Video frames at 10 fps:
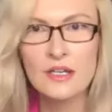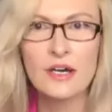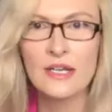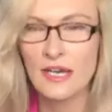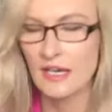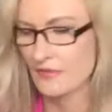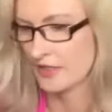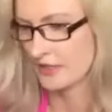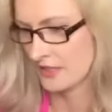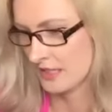on
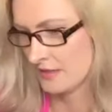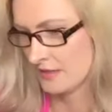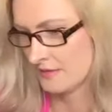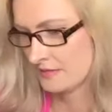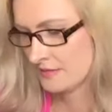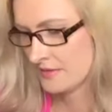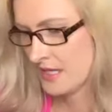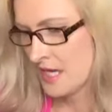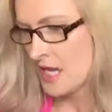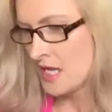everything.
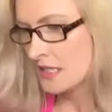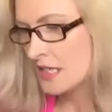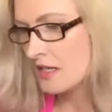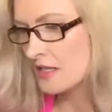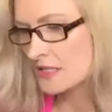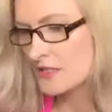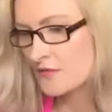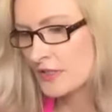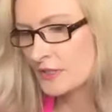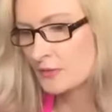The yard is
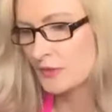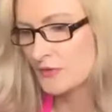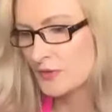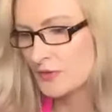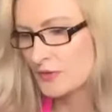filled with fruit